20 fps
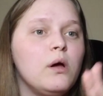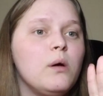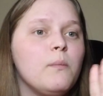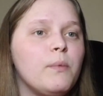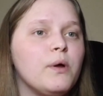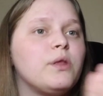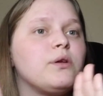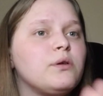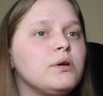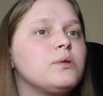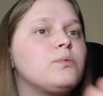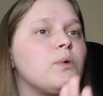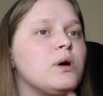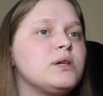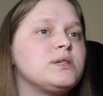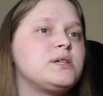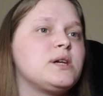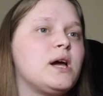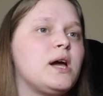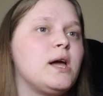But there was
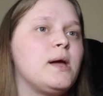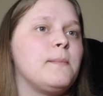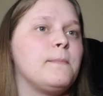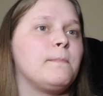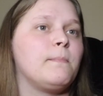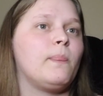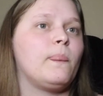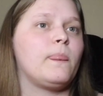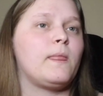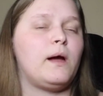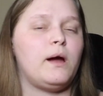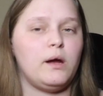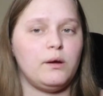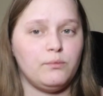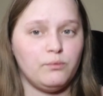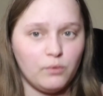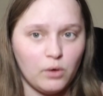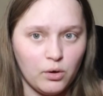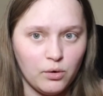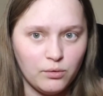one time
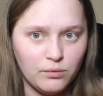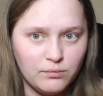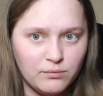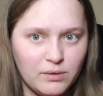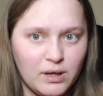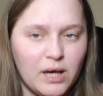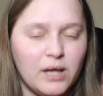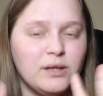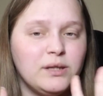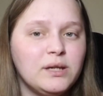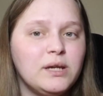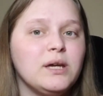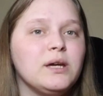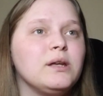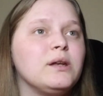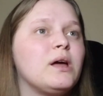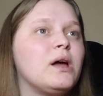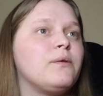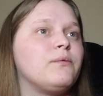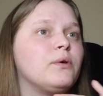as a
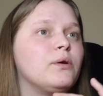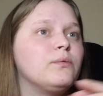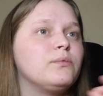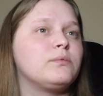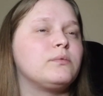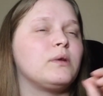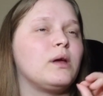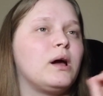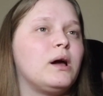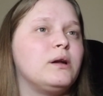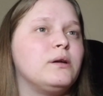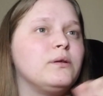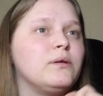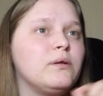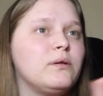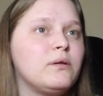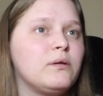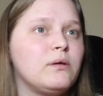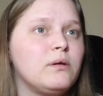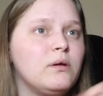kid, I wrote on
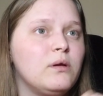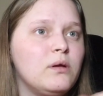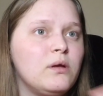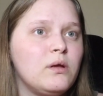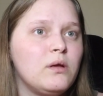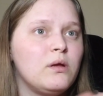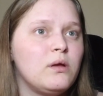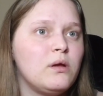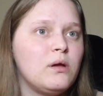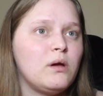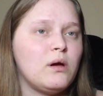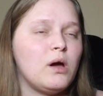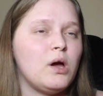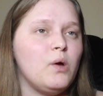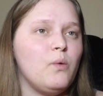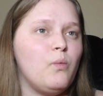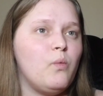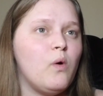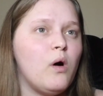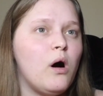a
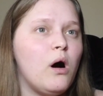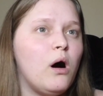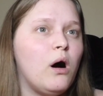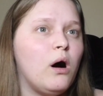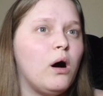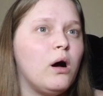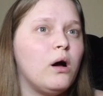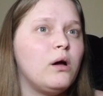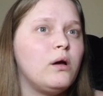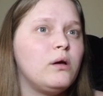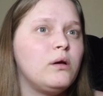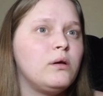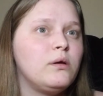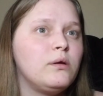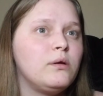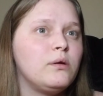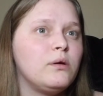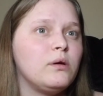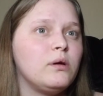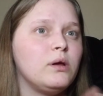wall
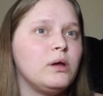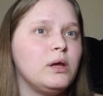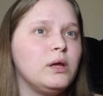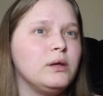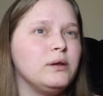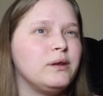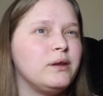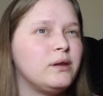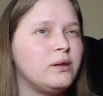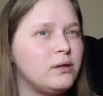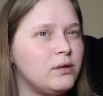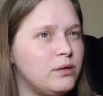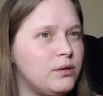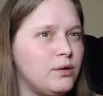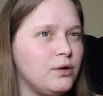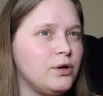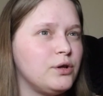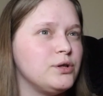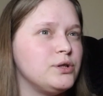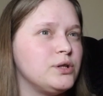in
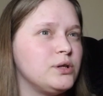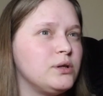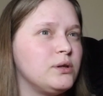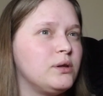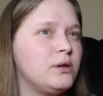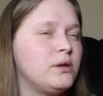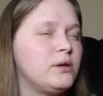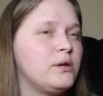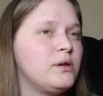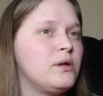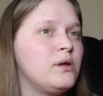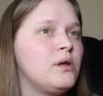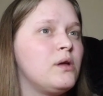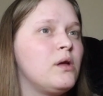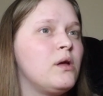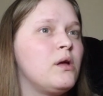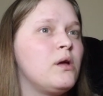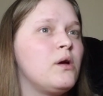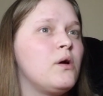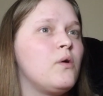Sturgis
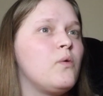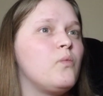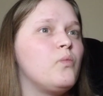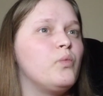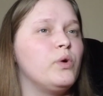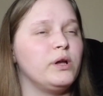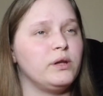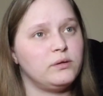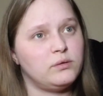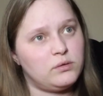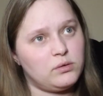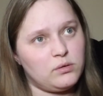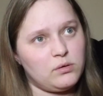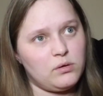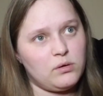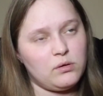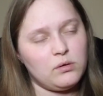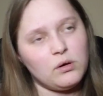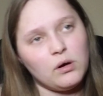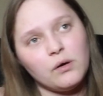with
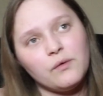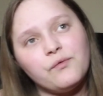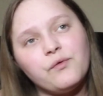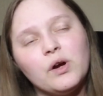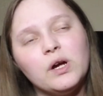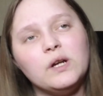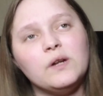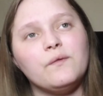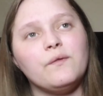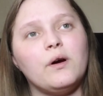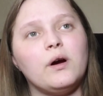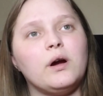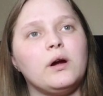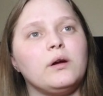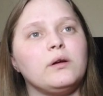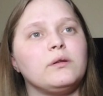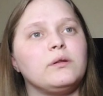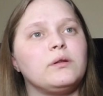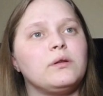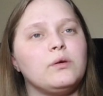a friend of
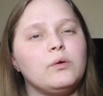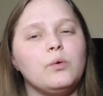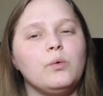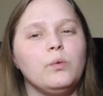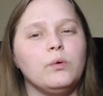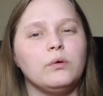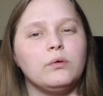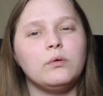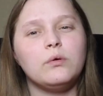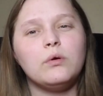ours who